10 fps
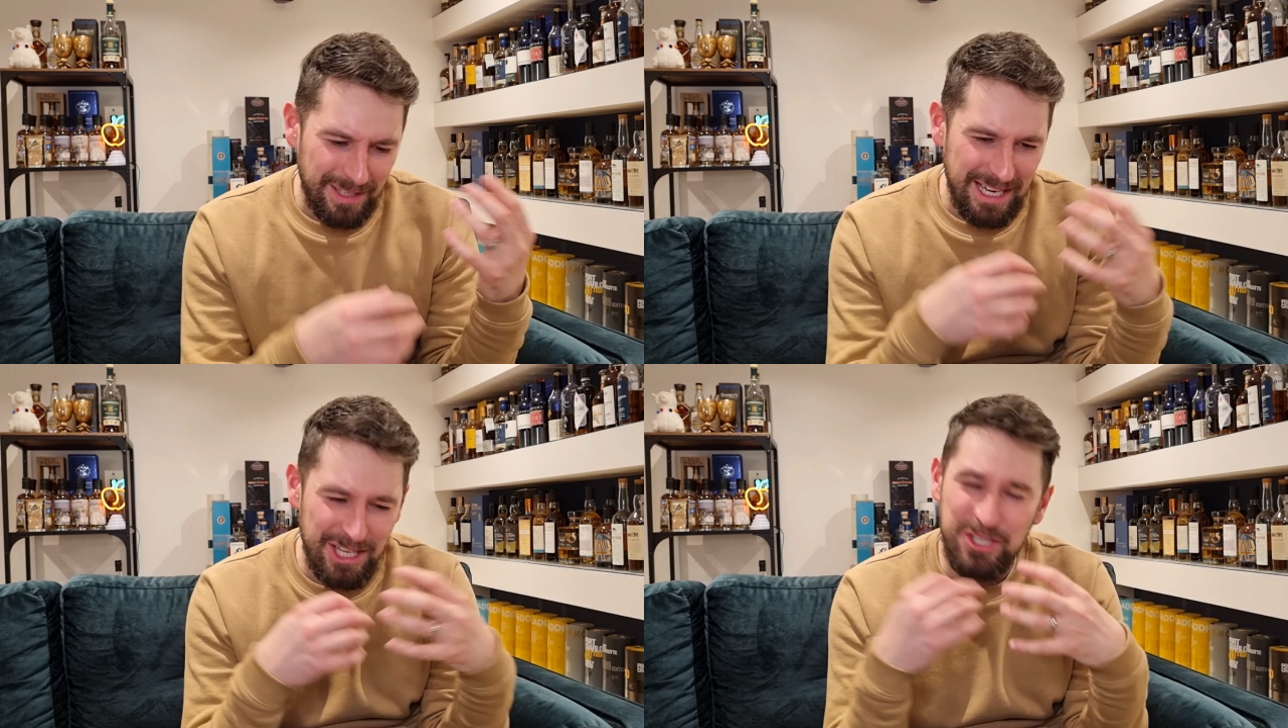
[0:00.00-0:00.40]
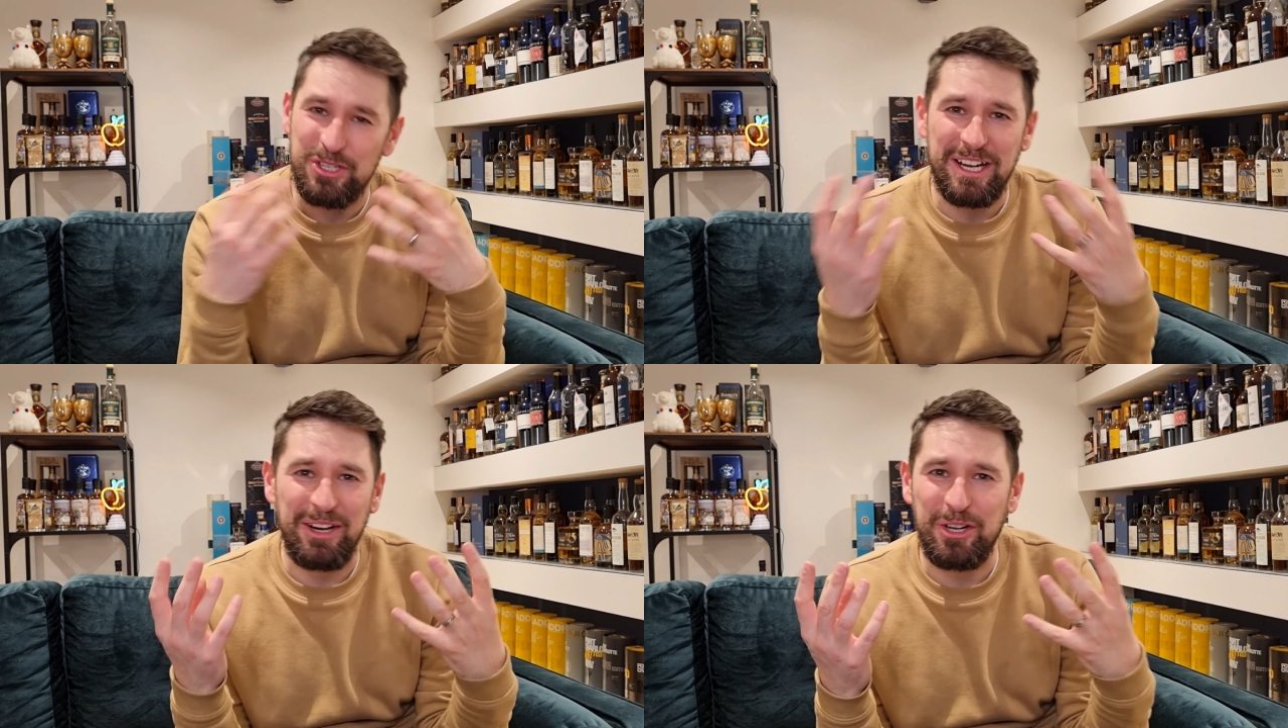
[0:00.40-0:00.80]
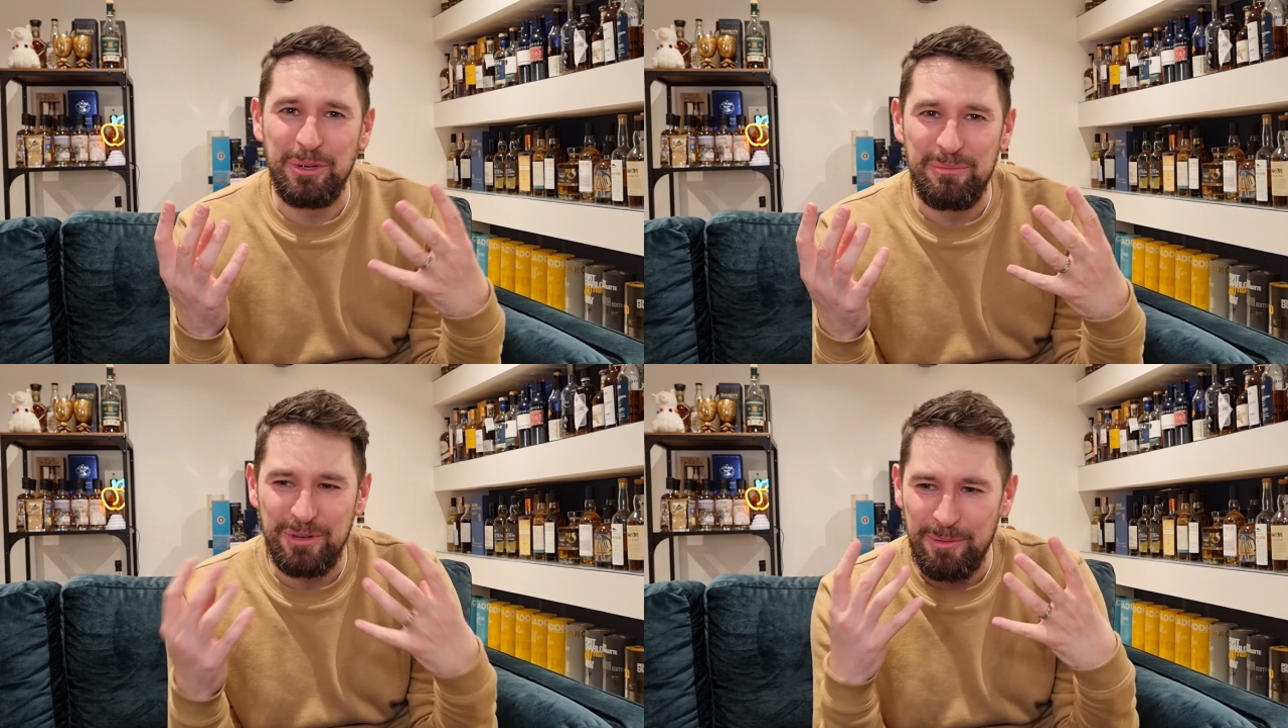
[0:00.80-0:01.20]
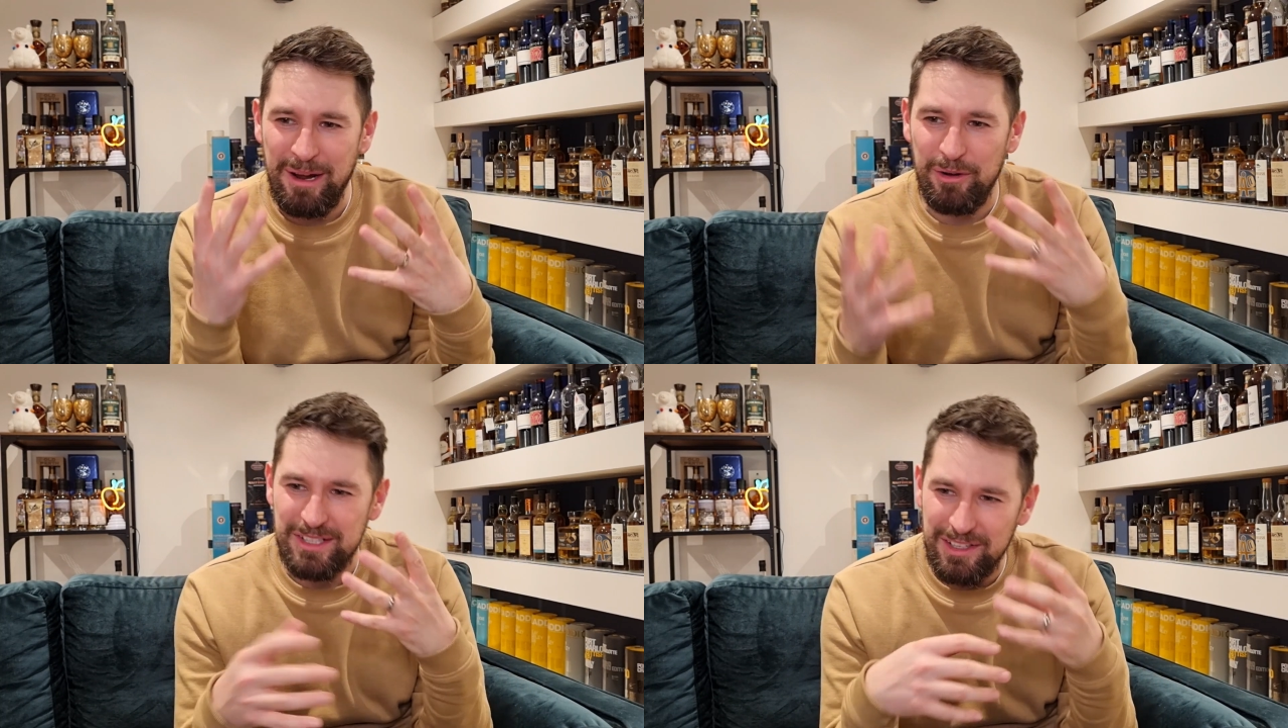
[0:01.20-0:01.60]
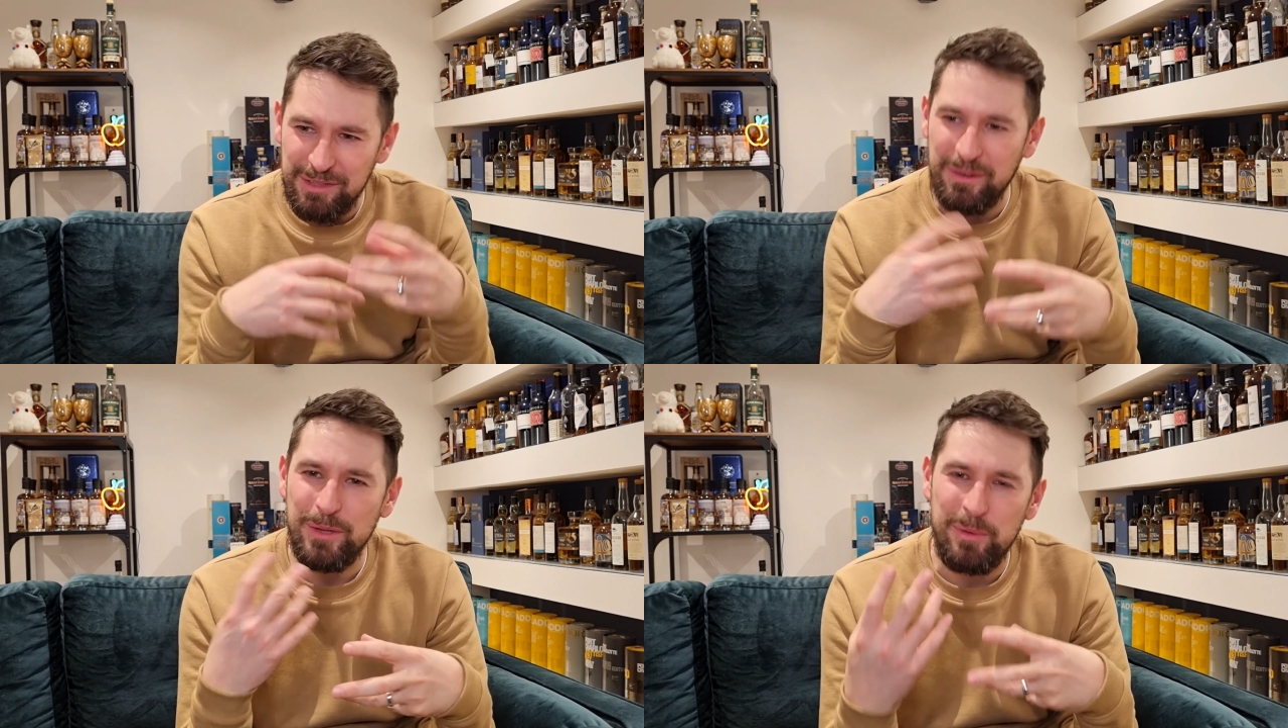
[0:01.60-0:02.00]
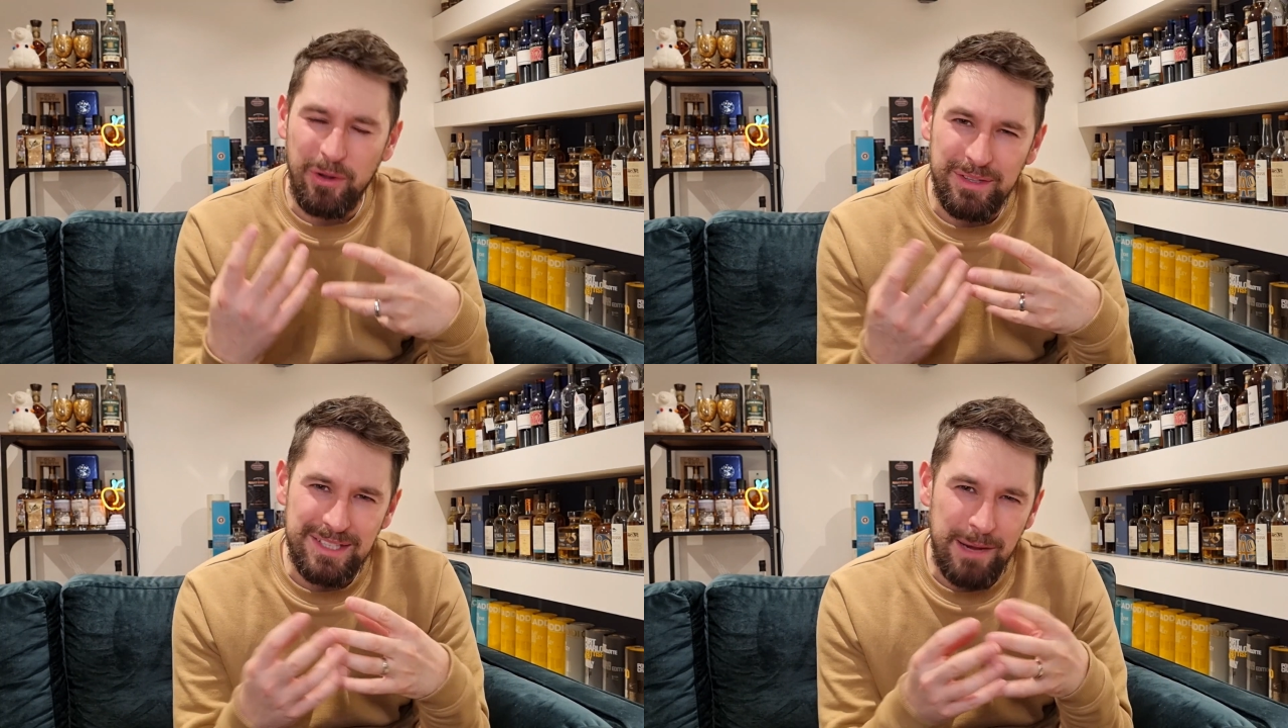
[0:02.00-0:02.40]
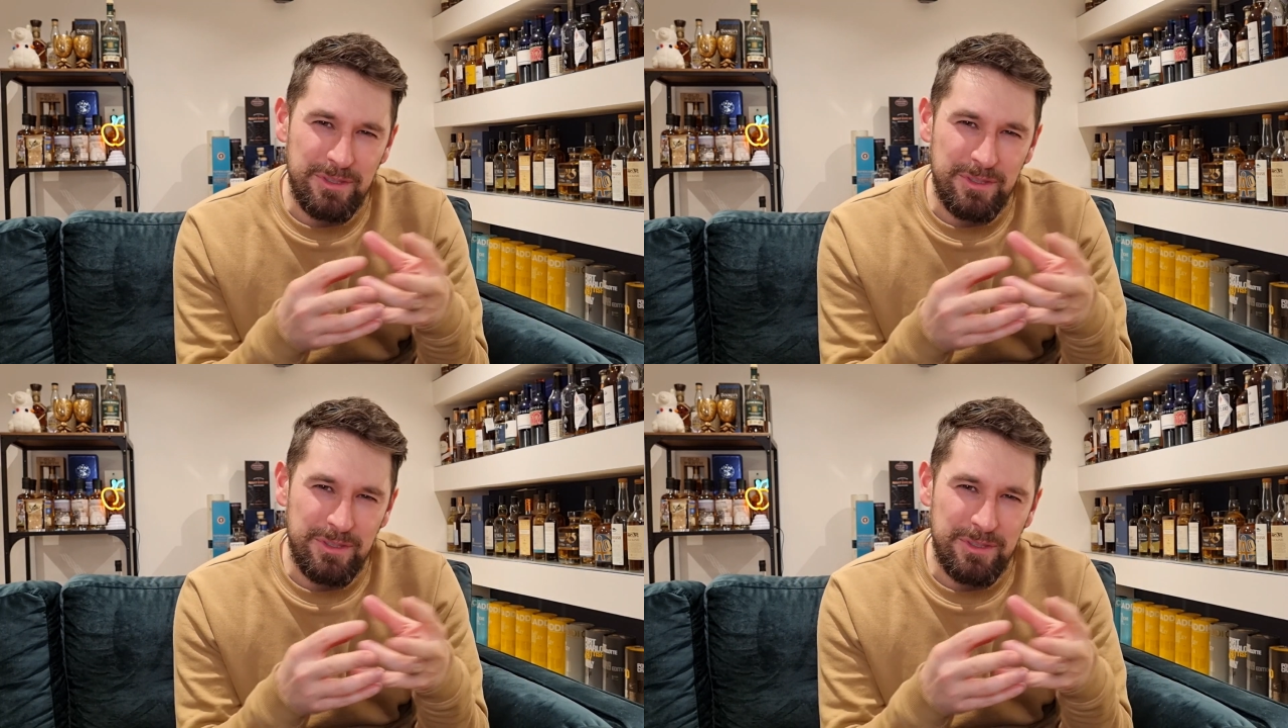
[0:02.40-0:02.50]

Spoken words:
It's just kind of come out. It's like developing all the time.